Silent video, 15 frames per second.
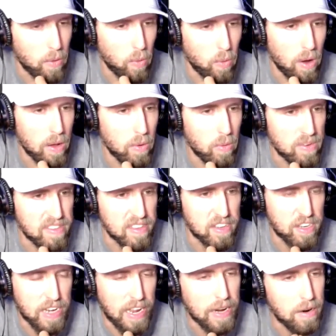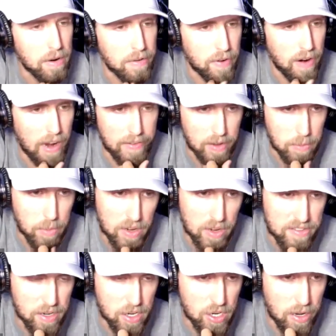what was the standard for having
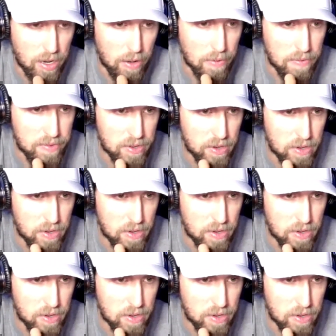books on shelves,